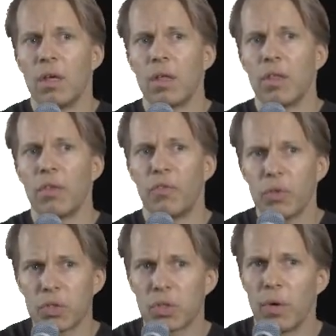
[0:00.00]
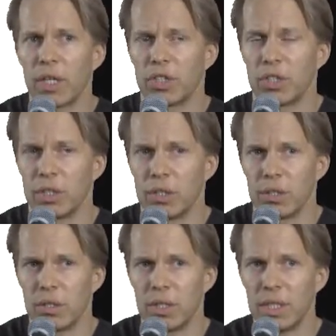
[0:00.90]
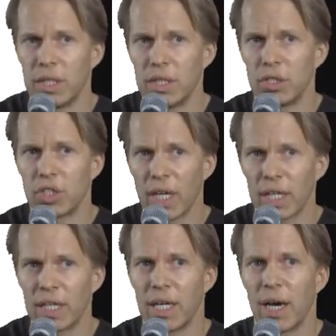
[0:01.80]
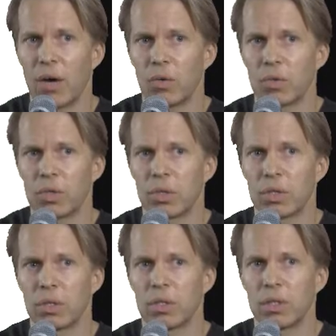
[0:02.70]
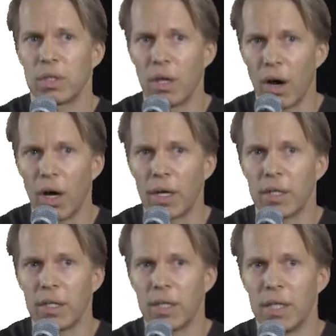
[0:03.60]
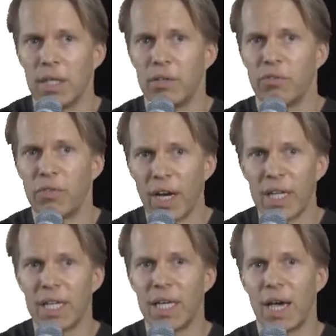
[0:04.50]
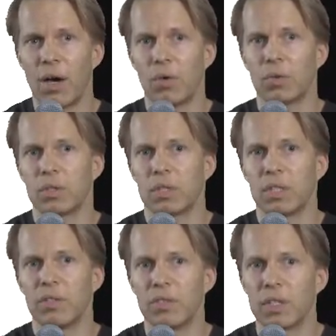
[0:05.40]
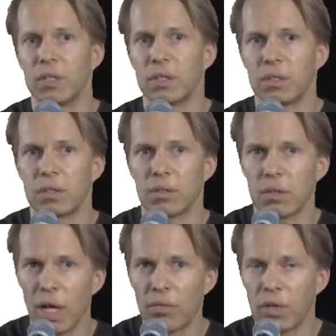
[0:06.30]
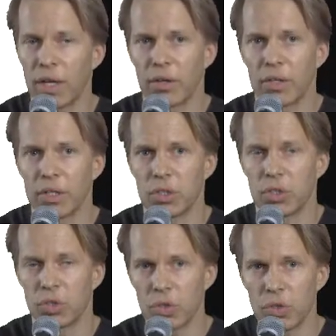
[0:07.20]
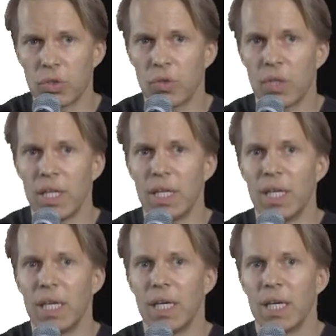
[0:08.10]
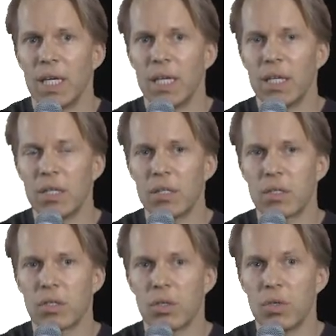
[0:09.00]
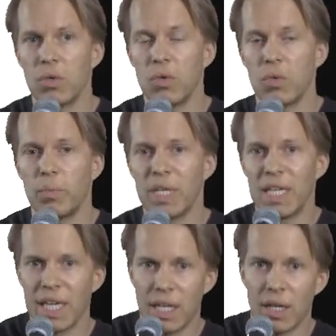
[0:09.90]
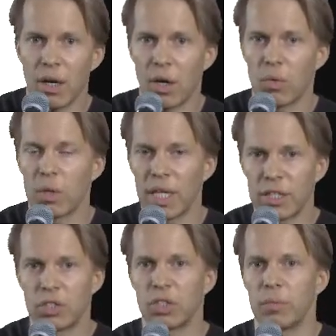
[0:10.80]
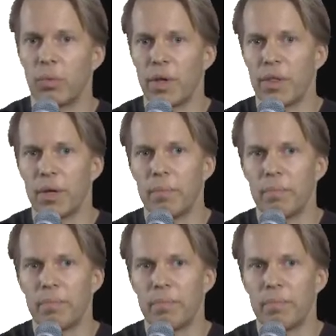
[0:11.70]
The first question in checking out God and finding out if his love letter is true is to begin a relationship with him.